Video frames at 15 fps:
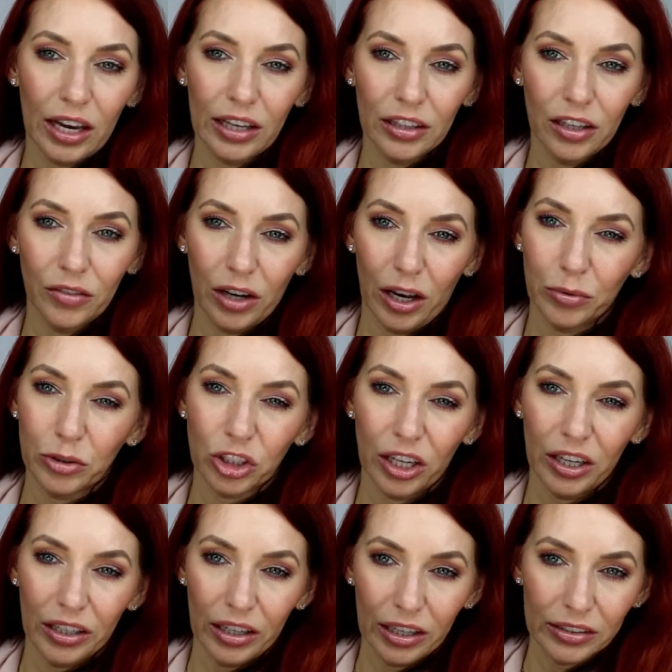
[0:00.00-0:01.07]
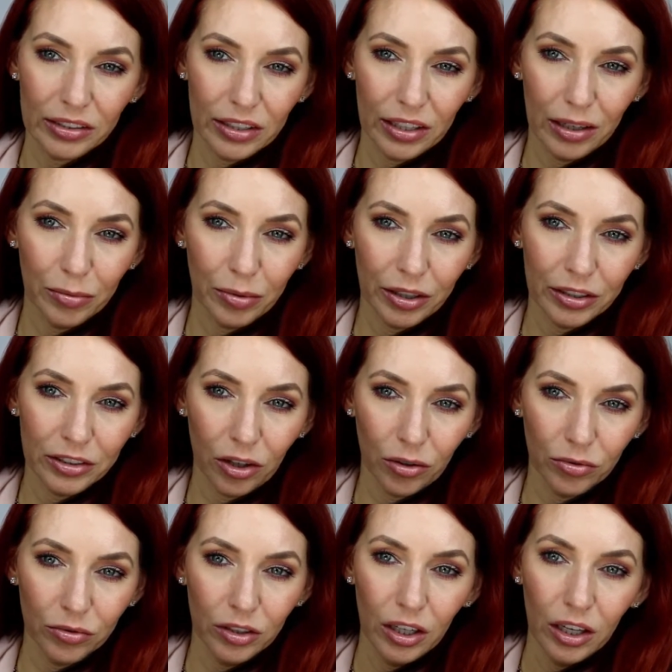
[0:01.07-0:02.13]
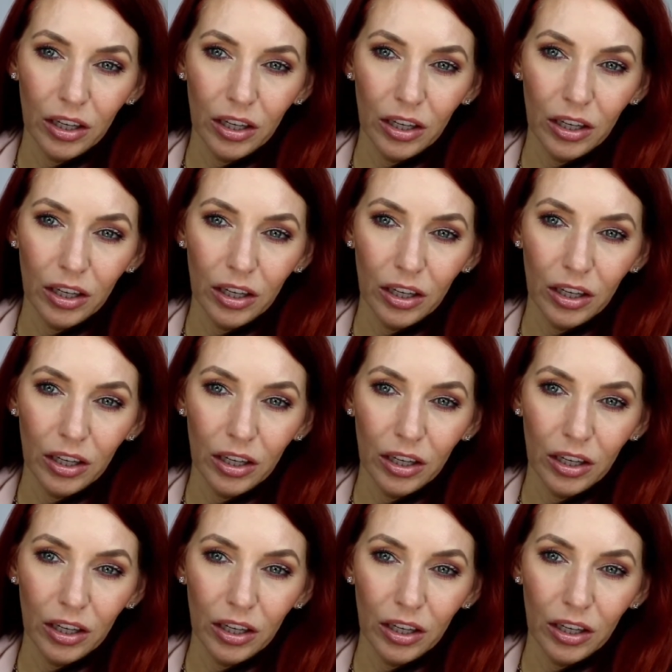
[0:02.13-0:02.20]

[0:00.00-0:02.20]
I love it. I wish I had it on today, but I don't.